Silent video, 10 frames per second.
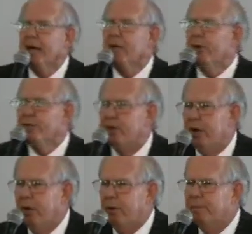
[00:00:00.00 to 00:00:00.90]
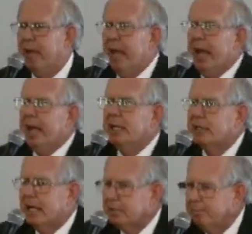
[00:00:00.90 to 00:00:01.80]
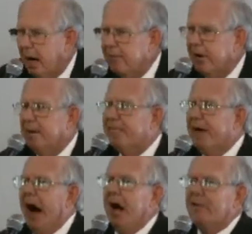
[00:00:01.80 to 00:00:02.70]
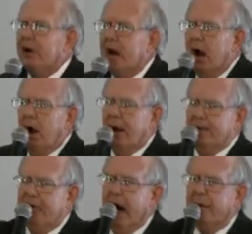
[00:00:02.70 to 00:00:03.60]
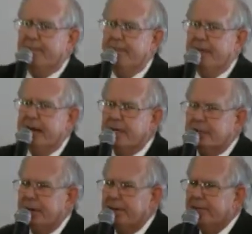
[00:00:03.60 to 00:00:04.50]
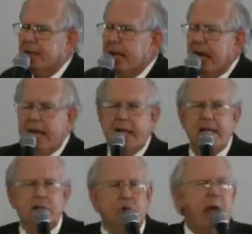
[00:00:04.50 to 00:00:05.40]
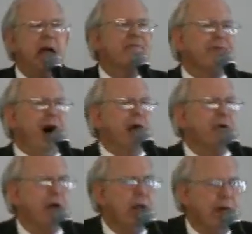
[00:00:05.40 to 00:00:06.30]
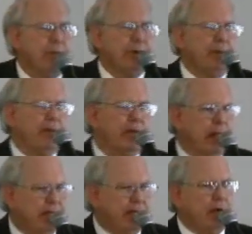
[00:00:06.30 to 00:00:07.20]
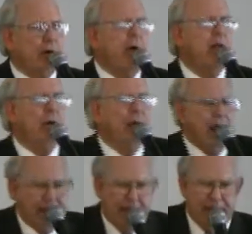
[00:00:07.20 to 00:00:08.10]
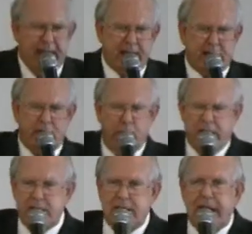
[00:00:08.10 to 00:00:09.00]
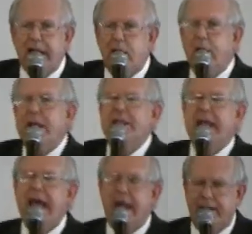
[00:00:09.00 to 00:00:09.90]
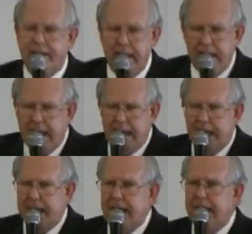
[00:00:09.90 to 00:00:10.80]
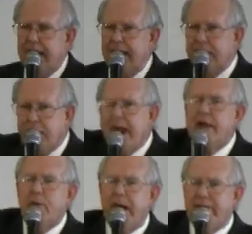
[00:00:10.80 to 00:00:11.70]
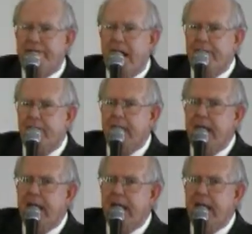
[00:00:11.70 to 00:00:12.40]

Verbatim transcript: in a Christian home. His, his mother and father are involved in the ministry. His grandfather was Brother Timothy Creel that pastored Westlake, Louisiana. And, and his great grandfather,